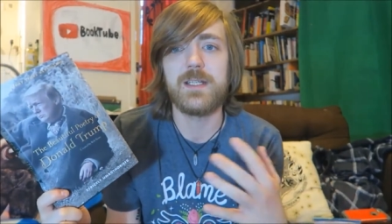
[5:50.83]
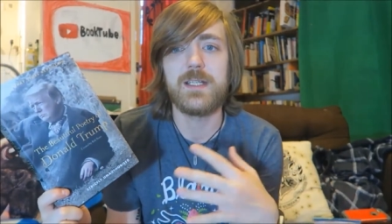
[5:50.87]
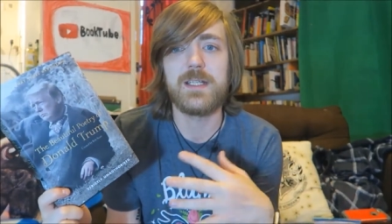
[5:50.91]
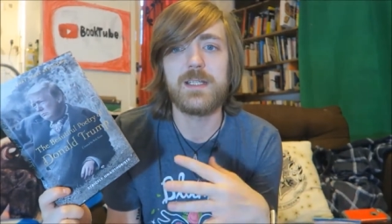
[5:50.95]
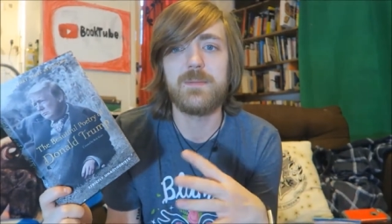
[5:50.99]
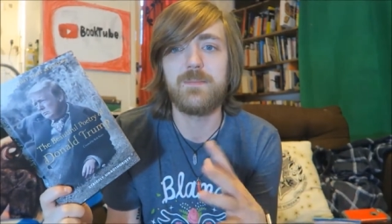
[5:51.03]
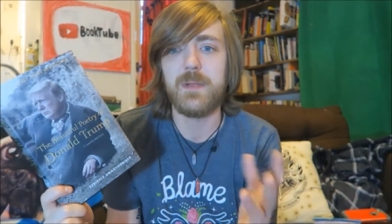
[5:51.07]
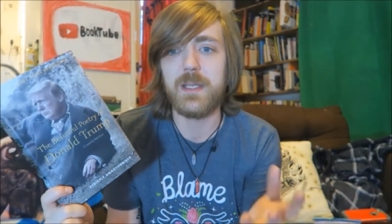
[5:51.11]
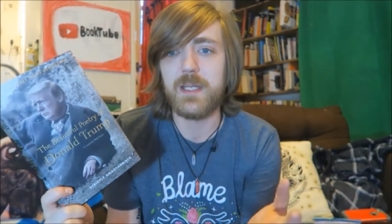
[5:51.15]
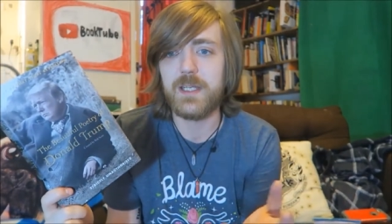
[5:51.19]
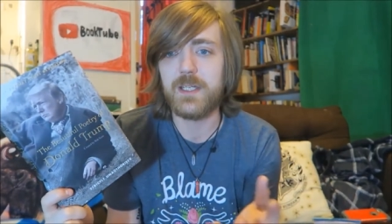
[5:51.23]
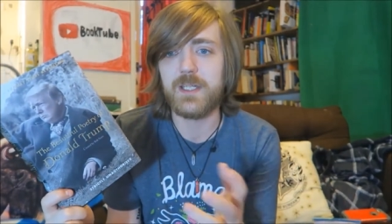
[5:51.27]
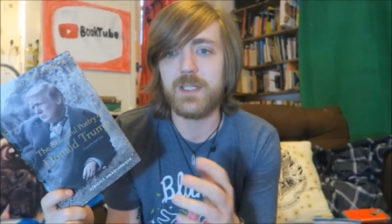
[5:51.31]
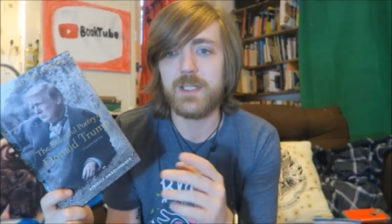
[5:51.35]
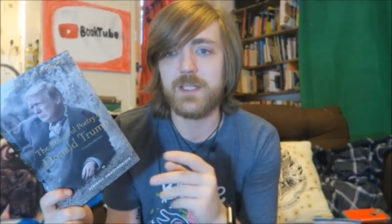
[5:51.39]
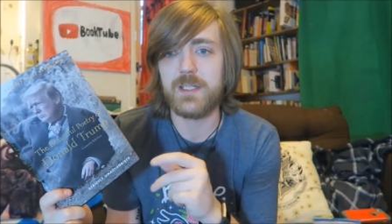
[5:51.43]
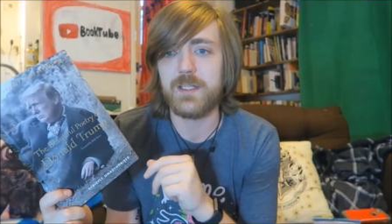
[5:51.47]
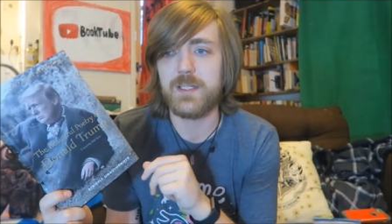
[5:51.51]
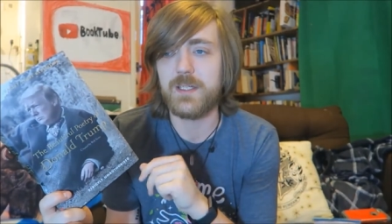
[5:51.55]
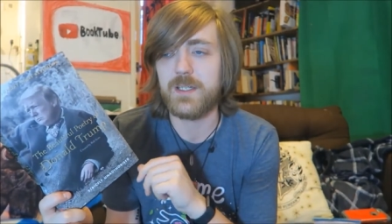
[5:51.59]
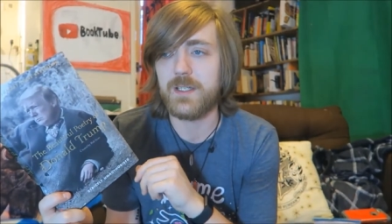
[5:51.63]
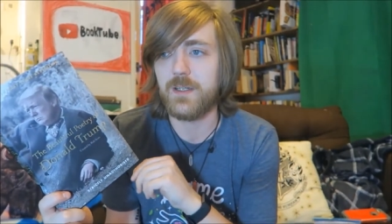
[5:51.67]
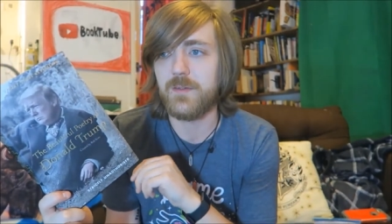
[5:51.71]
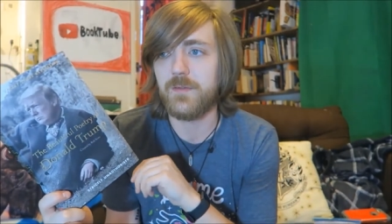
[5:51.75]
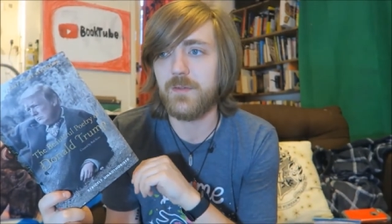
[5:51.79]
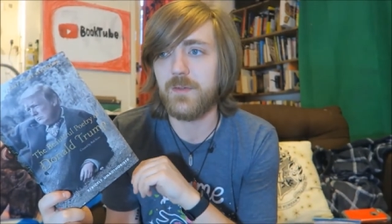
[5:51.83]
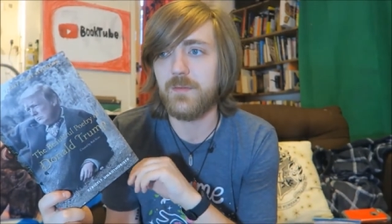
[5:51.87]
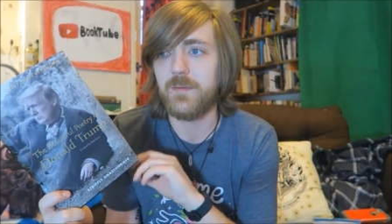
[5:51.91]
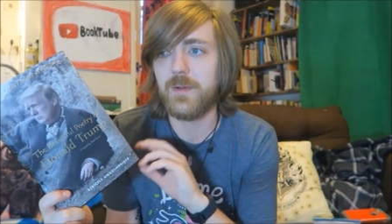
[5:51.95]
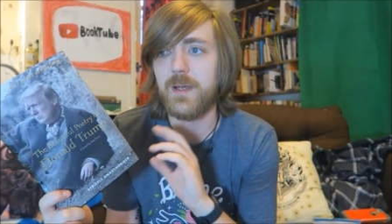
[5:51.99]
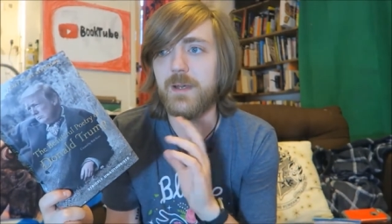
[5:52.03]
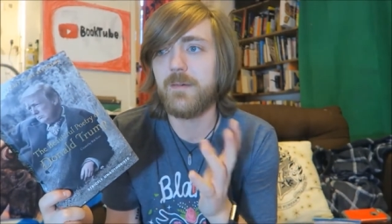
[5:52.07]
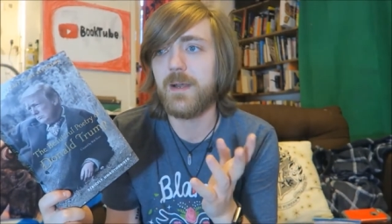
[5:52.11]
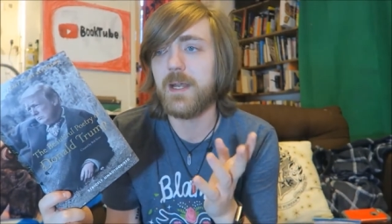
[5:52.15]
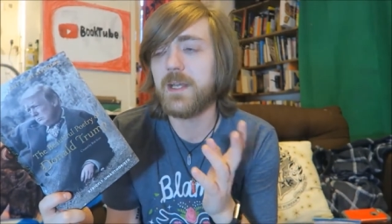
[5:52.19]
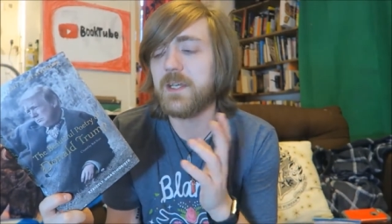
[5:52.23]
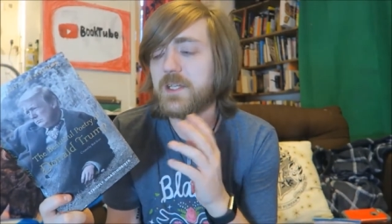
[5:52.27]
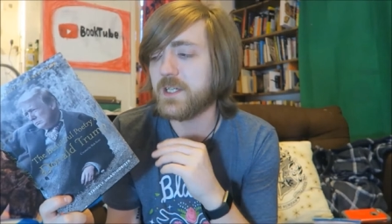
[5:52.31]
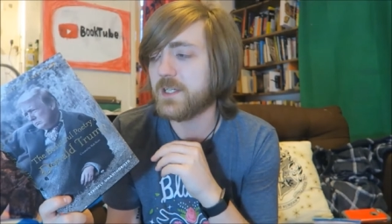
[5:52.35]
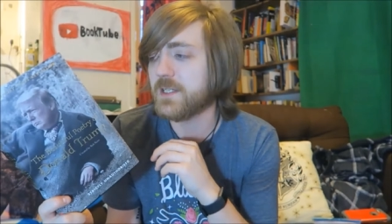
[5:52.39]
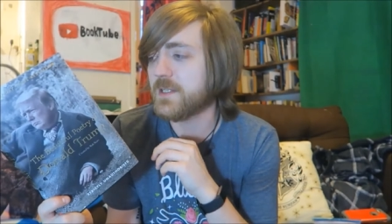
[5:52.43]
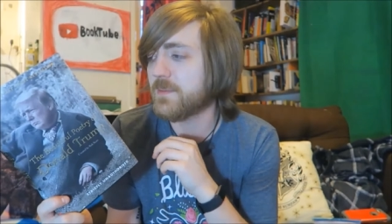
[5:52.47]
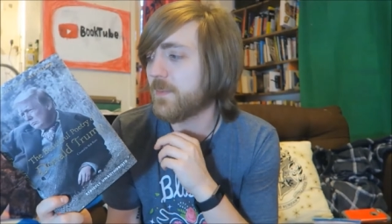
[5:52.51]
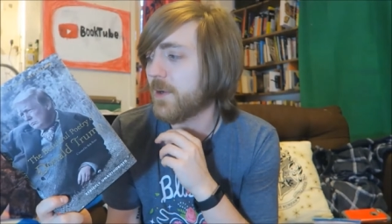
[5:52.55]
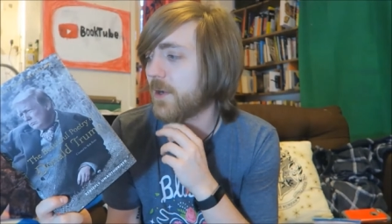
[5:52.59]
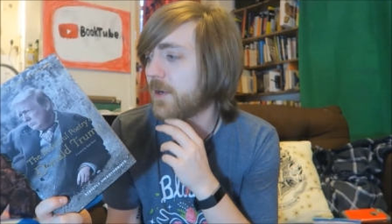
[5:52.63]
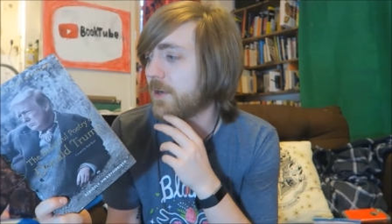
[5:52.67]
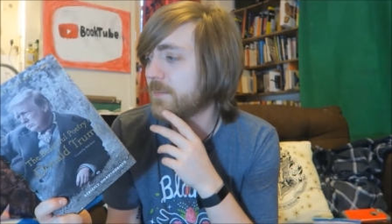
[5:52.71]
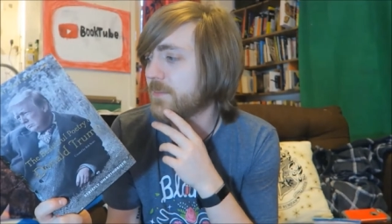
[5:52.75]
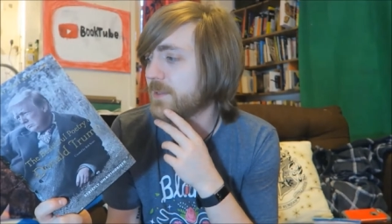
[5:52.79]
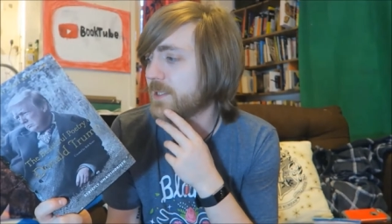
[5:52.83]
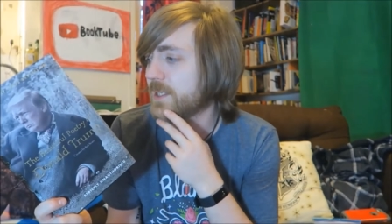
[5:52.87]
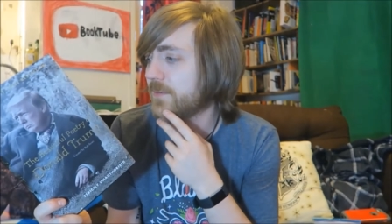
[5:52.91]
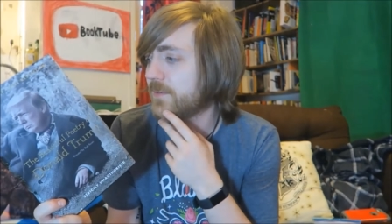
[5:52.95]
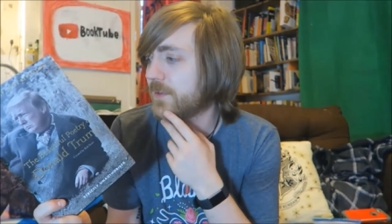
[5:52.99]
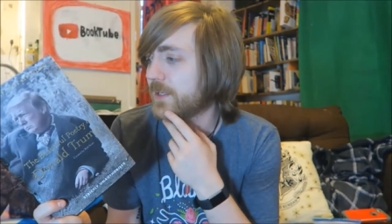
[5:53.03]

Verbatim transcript: and his speeches and stuff and rearranged into poems.